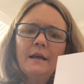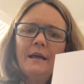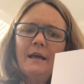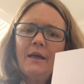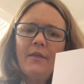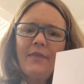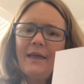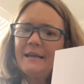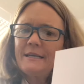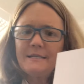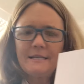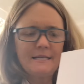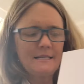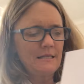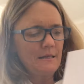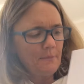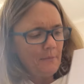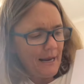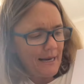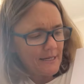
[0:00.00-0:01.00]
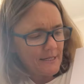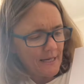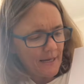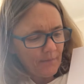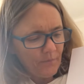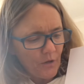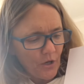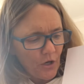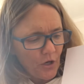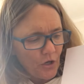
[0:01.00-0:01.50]
That doesn't matter.
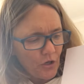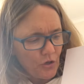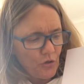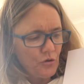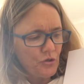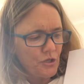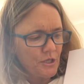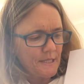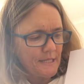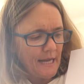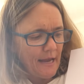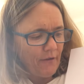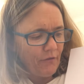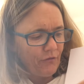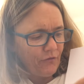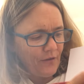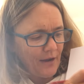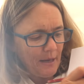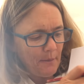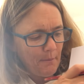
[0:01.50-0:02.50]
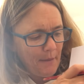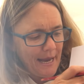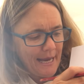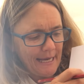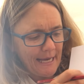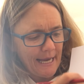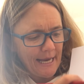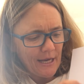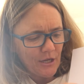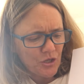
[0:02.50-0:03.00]
You just have fun
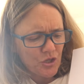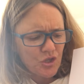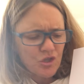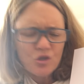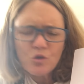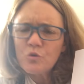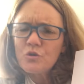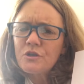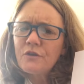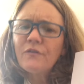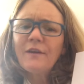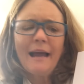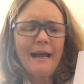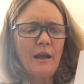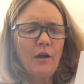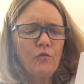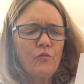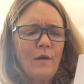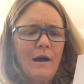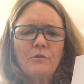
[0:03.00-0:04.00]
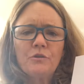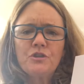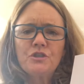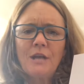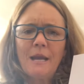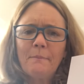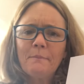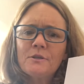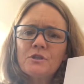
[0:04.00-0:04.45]
making a sort of like a round shape.